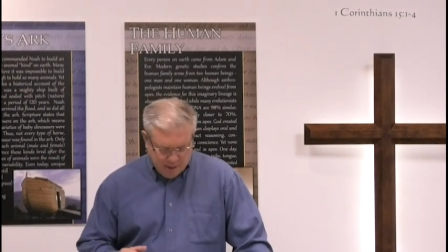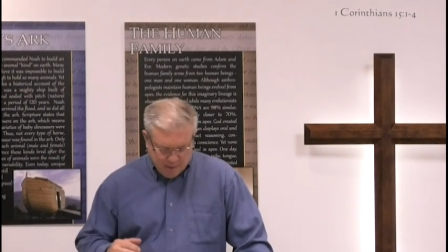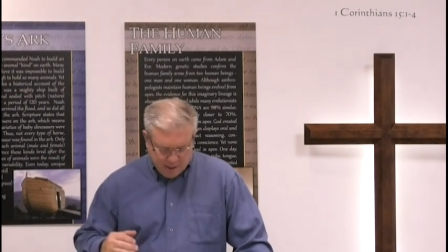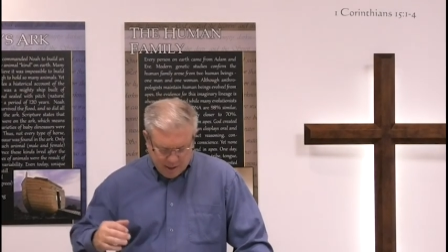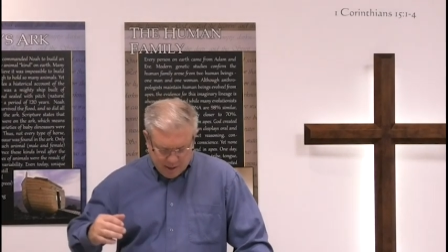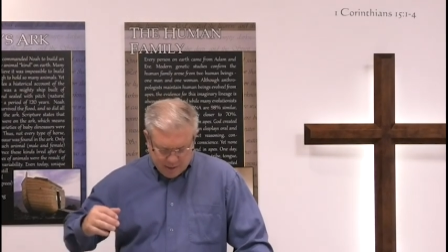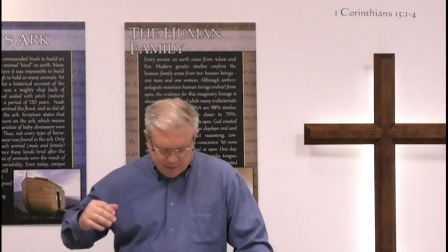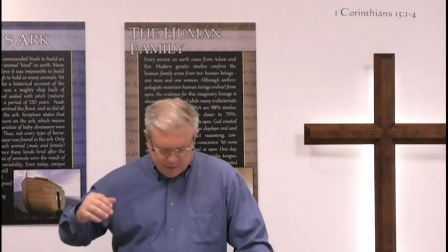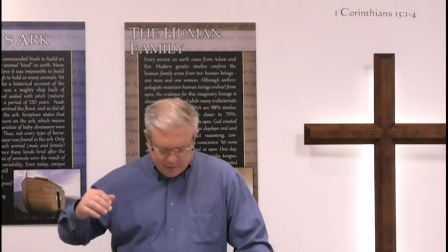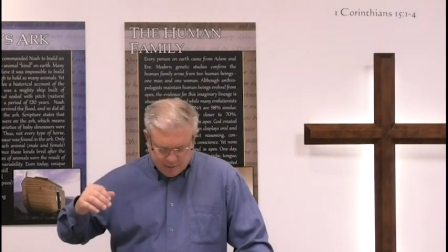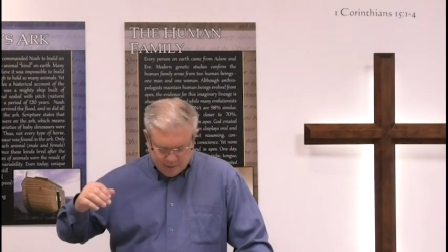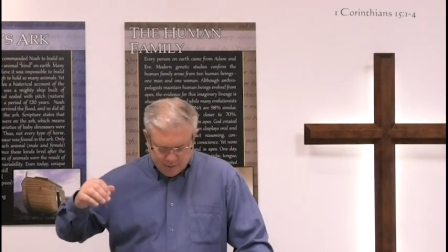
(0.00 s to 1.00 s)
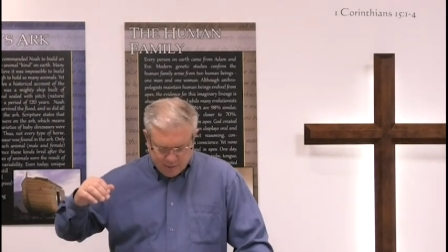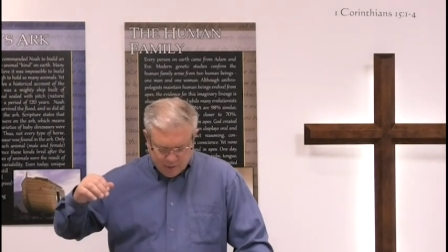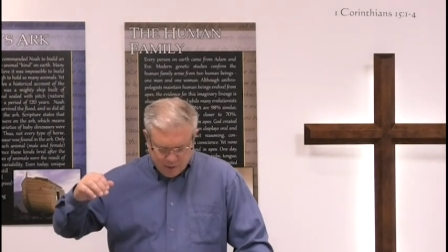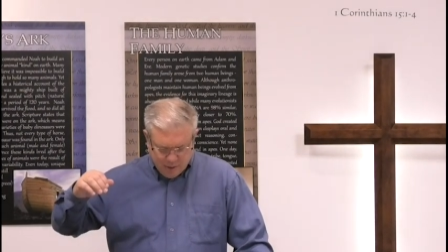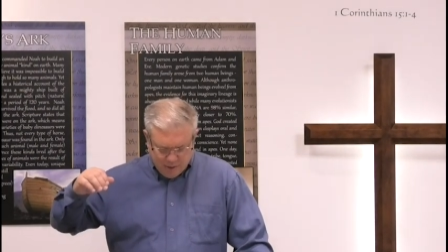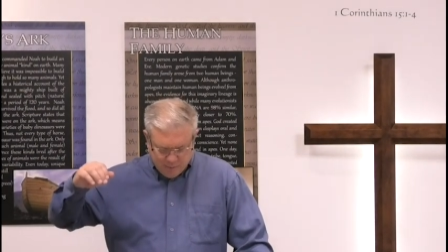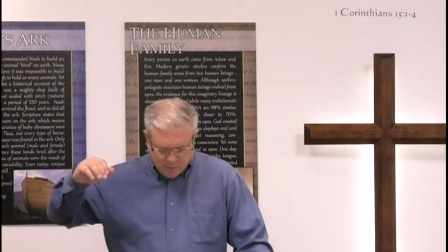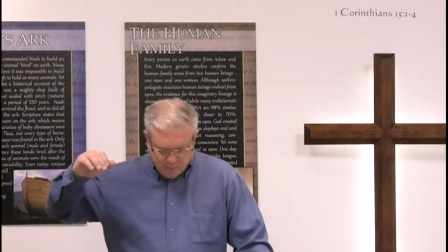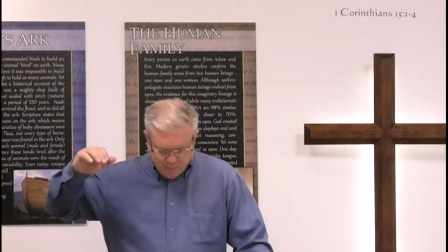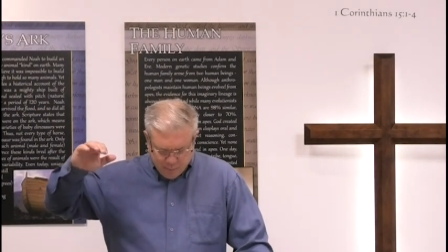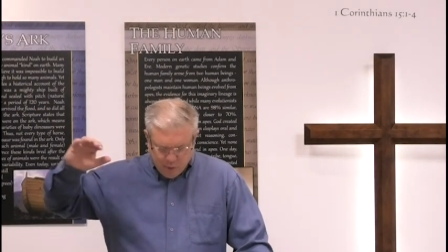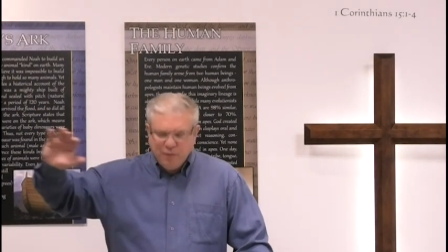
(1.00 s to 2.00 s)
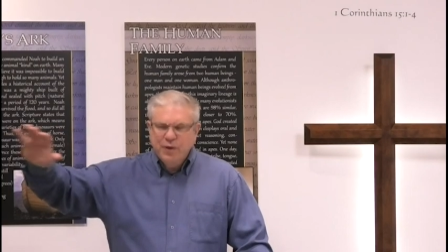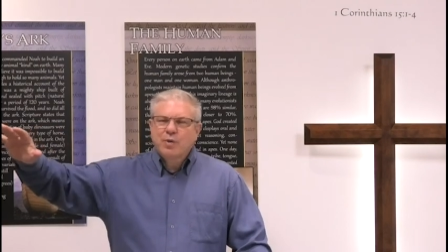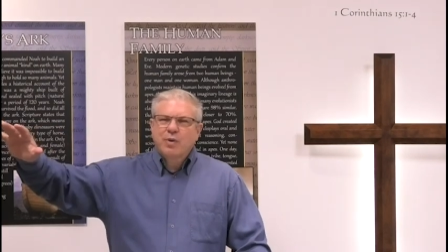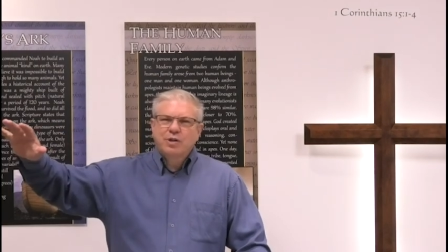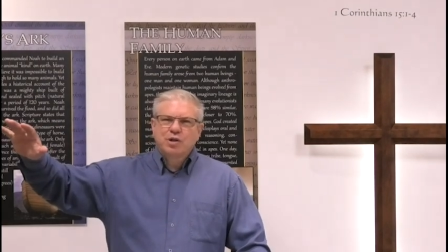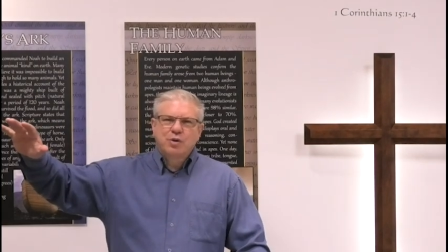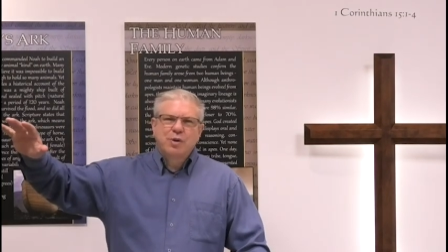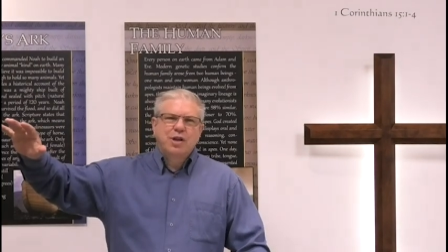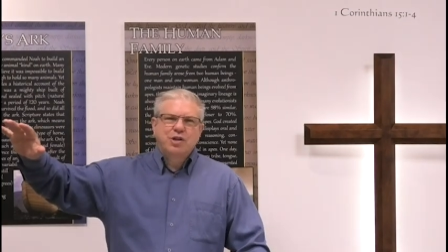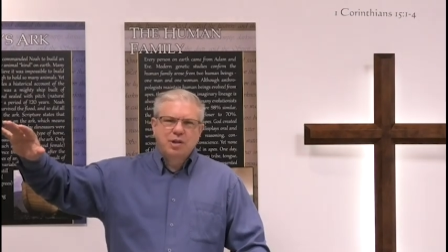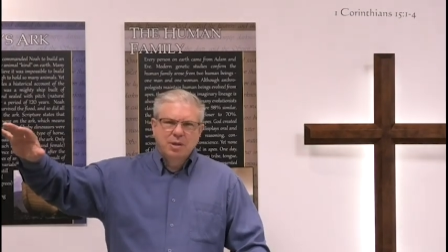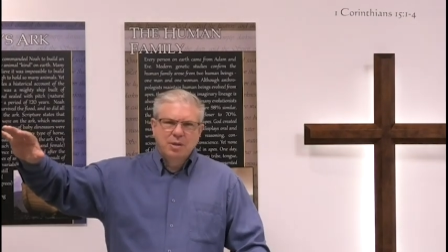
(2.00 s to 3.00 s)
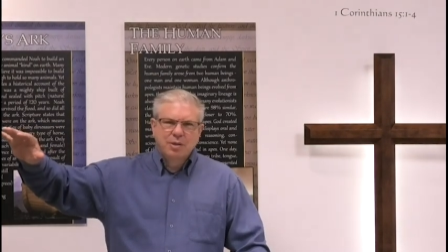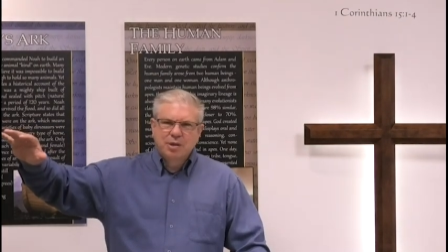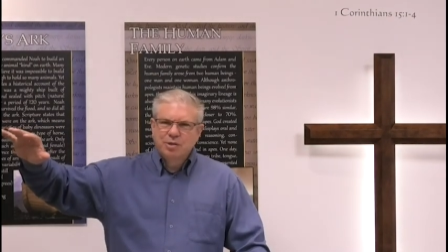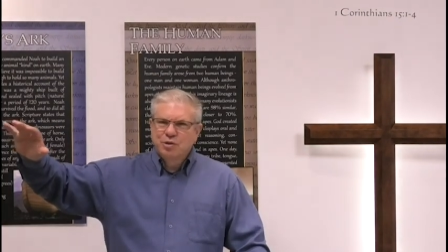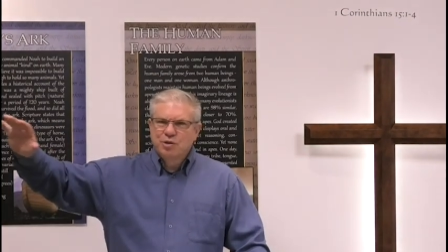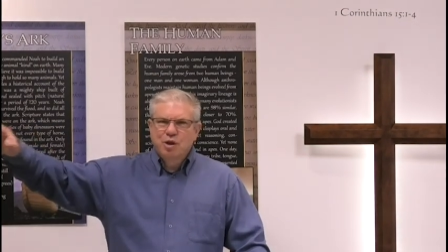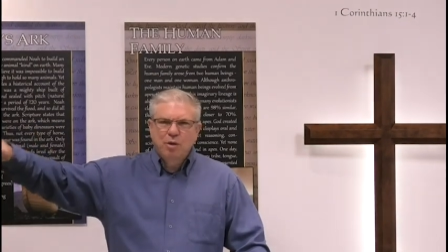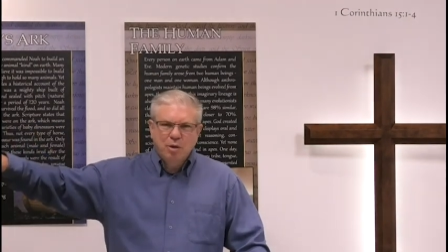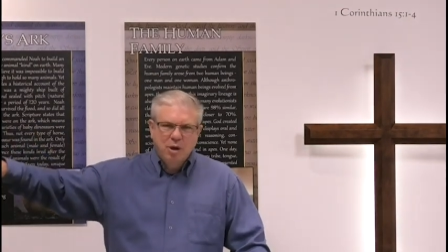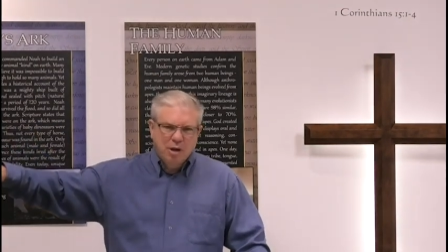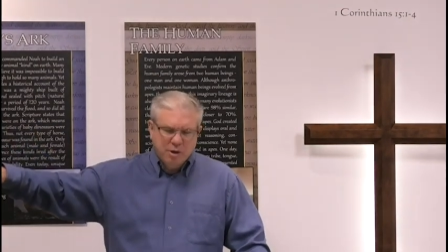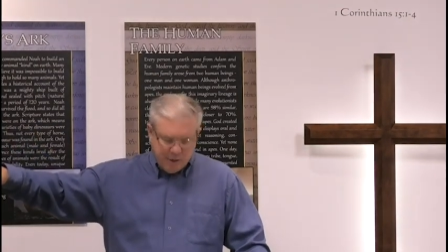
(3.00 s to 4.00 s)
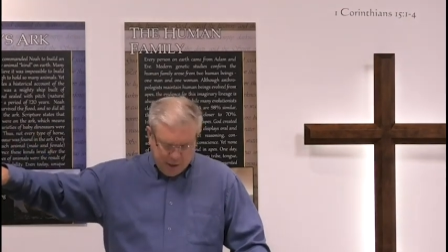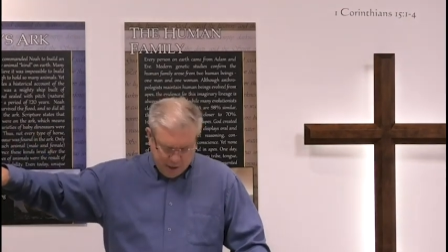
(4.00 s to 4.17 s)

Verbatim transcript: because you have perfect restoration because there's no longer